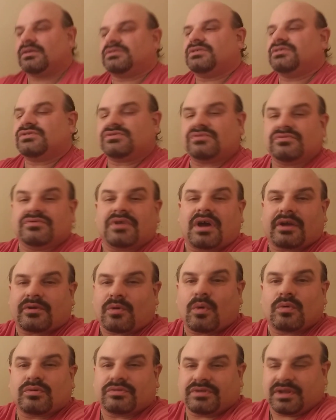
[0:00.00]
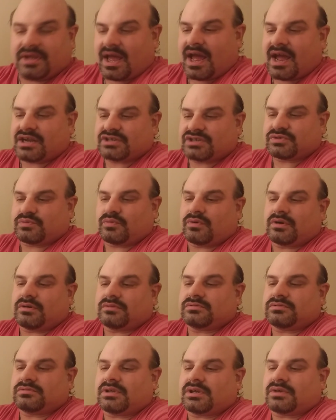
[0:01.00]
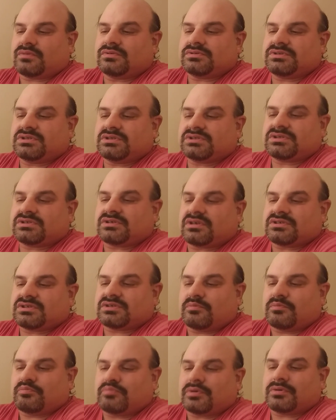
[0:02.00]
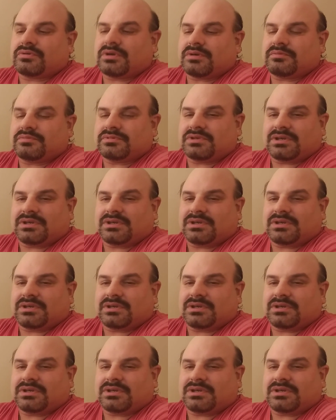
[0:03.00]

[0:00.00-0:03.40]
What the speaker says: these do not hold the ash well. Like once it starts to build up,